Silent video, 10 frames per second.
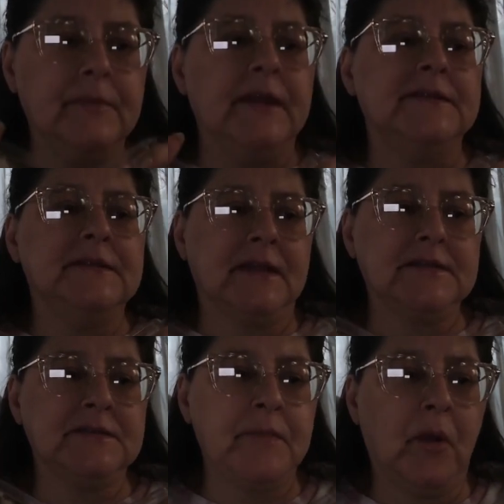It
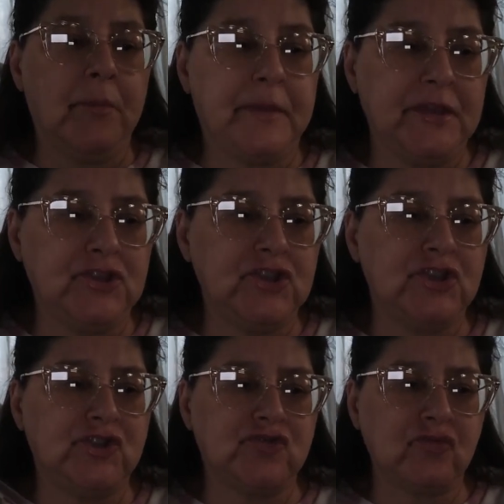does smell
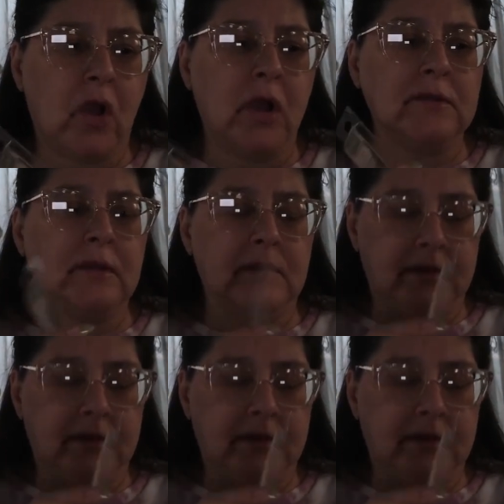beachy, strong,